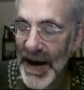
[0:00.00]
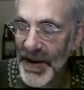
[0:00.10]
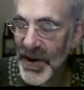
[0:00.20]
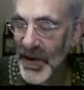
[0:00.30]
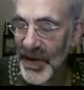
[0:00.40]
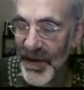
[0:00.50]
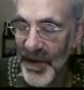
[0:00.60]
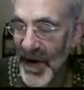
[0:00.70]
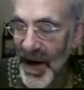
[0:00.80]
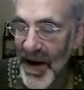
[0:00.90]
acting on
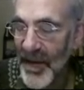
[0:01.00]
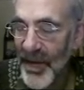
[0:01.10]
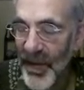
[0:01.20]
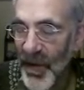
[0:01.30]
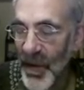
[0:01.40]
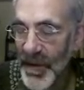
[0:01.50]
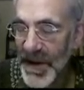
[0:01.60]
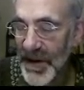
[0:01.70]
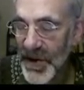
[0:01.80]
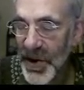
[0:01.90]
forms
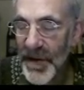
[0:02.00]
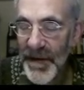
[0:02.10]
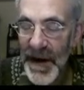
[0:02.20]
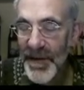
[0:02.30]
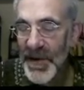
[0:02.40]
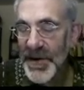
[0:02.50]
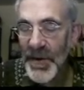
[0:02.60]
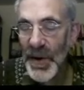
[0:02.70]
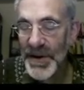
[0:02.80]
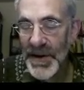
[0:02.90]
in two variables, you
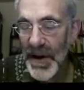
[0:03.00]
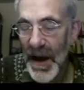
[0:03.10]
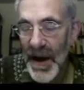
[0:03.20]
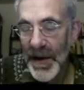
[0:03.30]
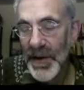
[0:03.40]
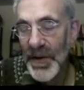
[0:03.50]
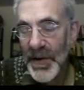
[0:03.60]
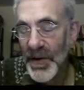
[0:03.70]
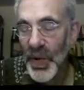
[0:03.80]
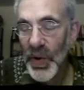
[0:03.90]
want to
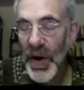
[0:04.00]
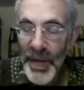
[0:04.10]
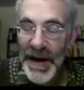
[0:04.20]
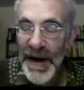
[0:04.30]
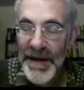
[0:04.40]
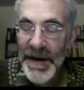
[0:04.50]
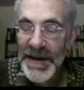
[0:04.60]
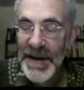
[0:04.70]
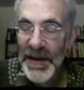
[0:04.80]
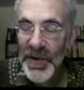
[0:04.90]
do more complicated
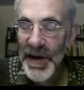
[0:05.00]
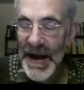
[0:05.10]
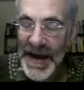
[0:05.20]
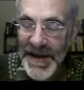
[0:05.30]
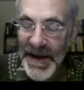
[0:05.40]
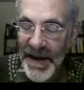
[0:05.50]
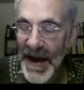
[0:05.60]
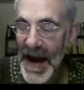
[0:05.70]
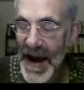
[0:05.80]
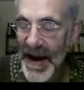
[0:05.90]
things like look at
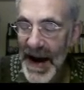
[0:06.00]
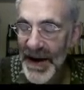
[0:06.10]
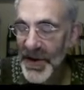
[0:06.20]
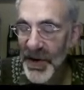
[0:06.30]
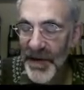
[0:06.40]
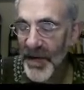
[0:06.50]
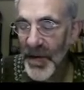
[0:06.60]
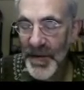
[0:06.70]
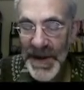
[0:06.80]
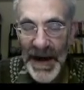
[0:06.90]
SLn acting on
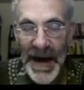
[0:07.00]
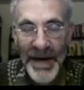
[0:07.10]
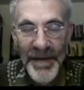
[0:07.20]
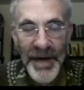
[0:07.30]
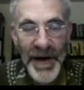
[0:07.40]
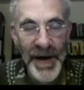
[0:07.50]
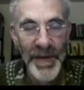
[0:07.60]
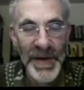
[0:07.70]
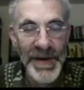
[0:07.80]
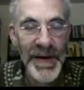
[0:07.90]
forms in n
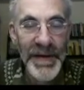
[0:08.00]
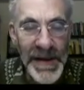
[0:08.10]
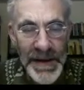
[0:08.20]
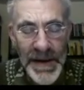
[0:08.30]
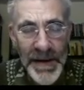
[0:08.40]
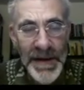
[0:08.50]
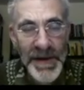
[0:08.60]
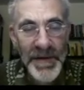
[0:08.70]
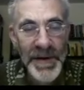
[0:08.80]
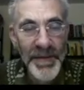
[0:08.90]
variables. So
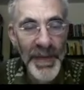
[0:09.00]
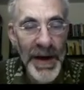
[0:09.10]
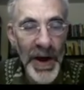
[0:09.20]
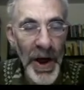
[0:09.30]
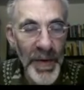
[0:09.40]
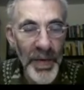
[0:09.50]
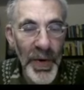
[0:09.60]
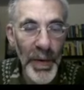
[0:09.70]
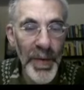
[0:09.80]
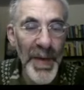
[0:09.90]
this was the big open
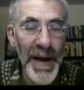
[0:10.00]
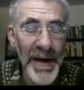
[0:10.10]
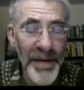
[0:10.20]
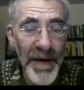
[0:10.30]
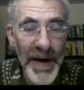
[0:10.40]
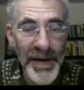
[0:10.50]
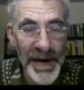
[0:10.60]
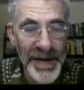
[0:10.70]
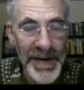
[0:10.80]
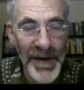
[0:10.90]
problem in
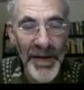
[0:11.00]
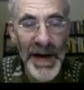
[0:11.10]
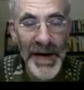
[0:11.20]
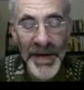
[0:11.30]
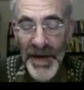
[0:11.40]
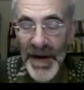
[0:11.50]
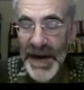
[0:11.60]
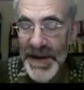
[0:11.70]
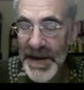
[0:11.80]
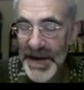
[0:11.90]
invariant theory at the end of the
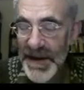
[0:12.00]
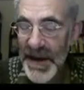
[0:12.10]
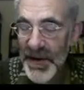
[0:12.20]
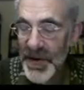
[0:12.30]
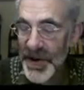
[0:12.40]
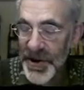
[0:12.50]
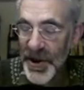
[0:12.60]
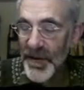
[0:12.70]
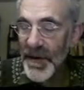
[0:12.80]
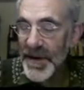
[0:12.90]
19th century.
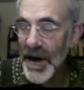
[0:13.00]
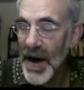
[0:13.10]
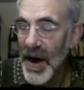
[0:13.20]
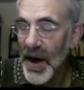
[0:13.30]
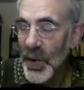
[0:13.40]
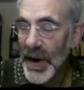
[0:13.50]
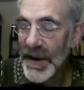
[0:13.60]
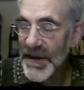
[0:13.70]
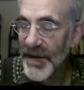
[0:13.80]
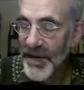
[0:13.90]
Show that
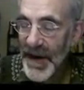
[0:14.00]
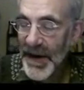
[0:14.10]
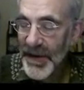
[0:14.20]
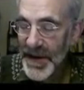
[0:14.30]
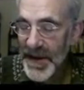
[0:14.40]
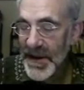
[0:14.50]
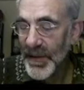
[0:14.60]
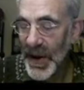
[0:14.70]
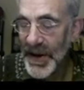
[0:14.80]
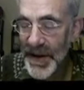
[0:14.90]
rings of invariants
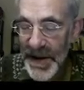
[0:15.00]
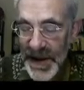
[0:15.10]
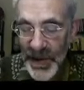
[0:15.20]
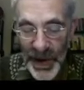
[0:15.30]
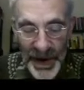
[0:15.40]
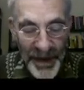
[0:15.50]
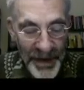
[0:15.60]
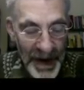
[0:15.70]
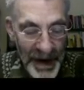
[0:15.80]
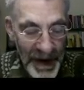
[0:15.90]
similar to this one are
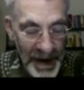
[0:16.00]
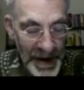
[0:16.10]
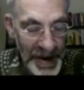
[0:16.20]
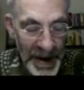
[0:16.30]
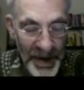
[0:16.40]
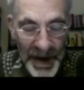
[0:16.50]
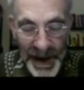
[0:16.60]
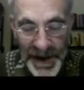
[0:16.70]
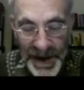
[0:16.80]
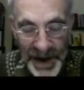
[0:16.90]
finitely
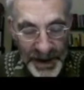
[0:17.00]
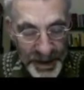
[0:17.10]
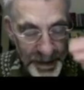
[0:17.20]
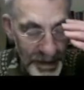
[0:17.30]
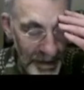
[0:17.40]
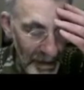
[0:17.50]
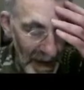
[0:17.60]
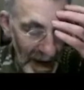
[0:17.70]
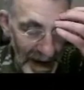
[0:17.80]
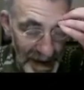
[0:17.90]
generated.
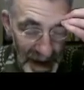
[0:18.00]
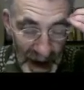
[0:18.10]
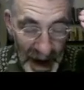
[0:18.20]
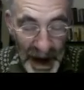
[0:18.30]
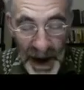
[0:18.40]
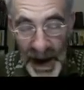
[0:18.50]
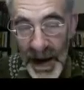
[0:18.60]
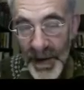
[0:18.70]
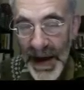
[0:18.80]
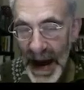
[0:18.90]
And
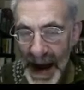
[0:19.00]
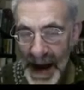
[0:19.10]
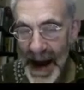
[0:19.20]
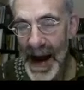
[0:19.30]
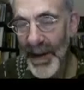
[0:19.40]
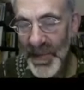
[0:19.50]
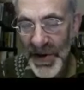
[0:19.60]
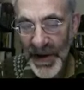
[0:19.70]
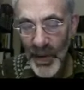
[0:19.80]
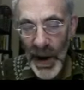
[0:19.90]
Hilbert
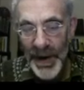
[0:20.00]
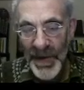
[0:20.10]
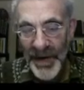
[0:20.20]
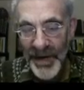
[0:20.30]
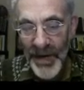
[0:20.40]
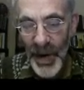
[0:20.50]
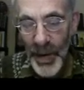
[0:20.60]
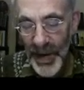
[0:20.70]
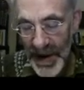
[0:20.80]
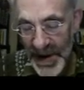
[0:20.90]
absolutely wiped the floor
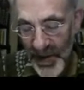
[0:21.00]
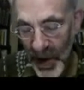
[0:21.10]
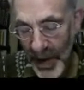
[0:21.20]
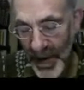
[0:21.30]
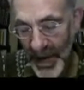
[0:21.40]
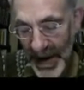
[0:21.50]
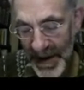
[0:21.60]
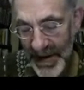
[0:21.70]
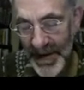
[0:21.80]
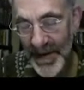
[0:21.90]
with this problem,
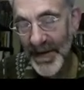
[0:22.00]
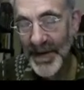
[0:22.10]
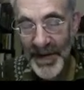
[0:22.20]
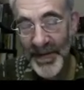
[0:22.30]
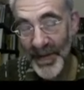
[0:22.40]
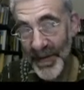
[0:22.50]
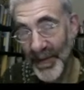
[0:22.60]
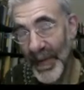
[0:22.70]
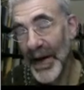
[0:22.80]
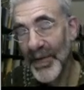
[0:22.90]
and
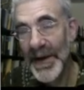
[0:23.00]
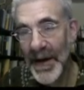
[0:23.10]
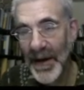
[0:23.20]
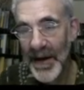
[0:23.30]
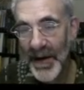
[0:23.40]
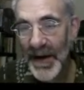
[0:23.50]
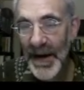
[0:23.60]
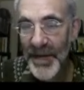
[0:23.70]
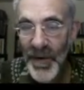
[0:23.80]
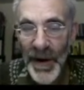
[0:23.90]
apparently he kind
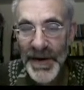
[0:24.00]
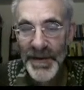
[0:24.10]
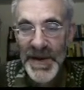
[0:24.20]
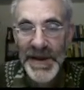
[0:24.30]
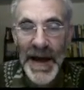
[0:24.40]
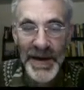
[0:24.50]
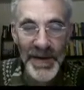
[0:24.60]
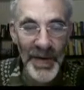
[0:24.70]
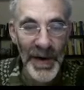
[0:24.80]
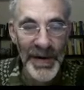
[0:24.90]
of quite upset
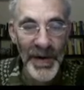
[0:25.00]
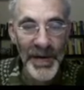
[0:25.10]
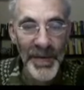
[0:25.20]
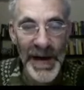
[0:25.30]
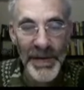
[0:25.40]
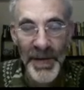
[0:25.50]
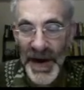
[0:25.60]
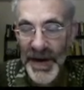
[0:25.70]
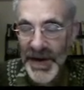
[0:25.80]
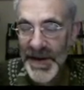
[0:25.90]
quite a lot of people,
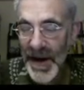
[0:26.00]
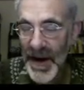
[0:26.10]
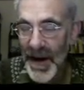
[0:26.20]
because